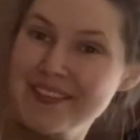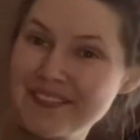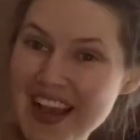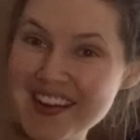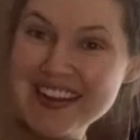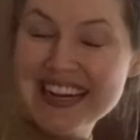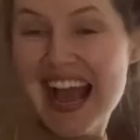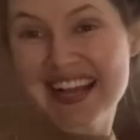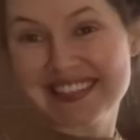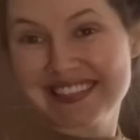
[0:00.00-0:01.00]
Very
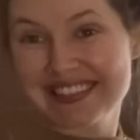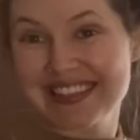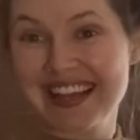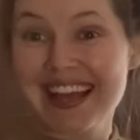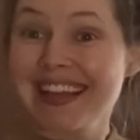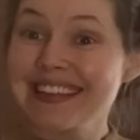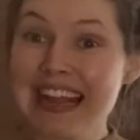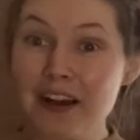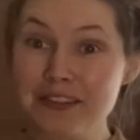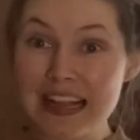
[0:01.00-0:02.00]
nice.
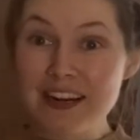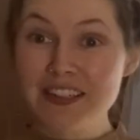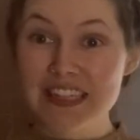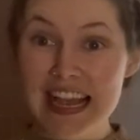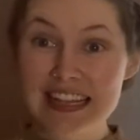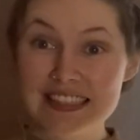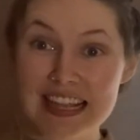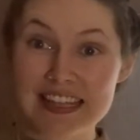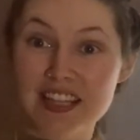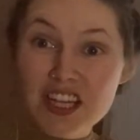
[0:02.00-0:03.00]
Now letter J
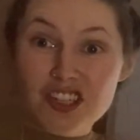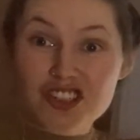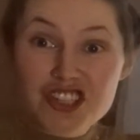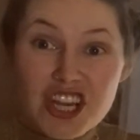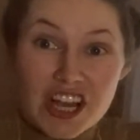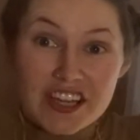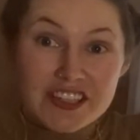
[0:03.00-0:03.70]
says j,